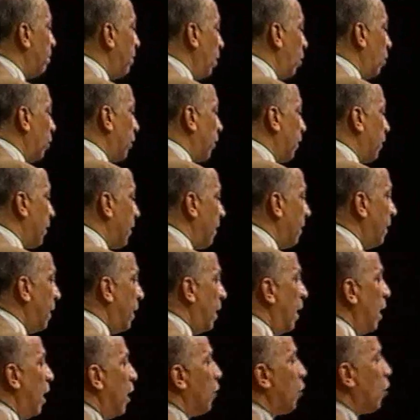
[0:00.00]
builders.
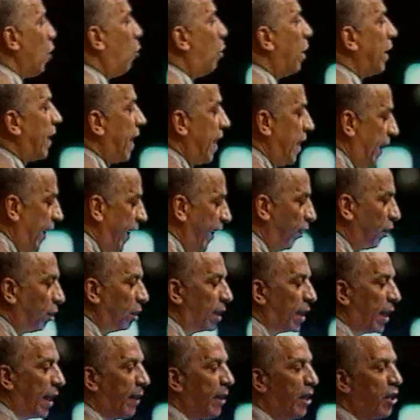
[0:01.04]
So what they did
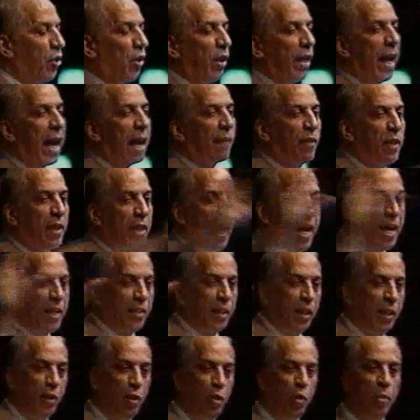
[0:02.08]
then, they started
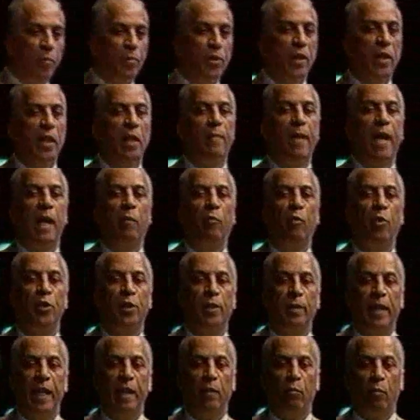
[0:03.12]
advertising in Europe. So anybody who wants
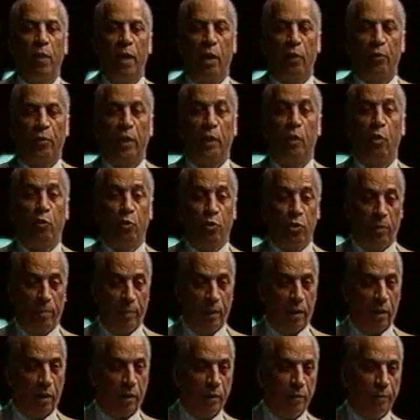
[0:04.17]
to get wealth, they go to
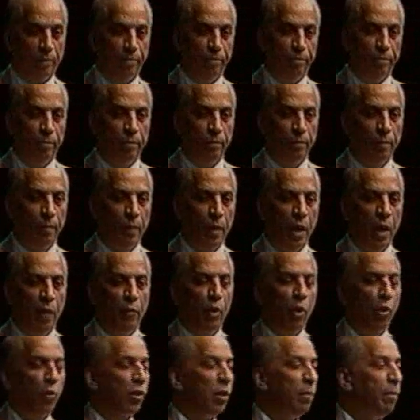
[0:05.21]
America.
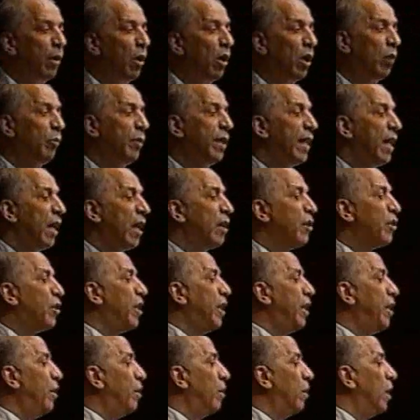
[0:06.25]
You go to America, we
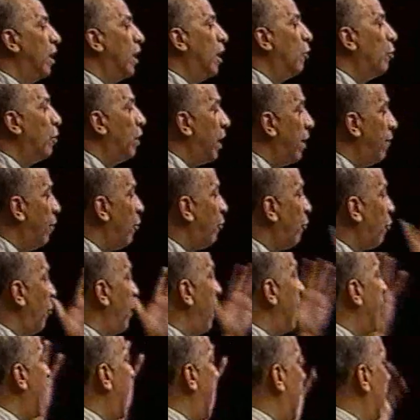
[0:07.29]
guarantee you. We give you
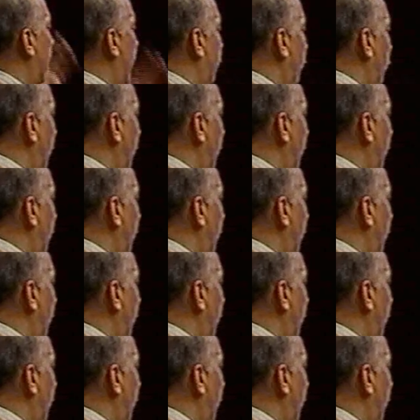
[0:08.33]
free land and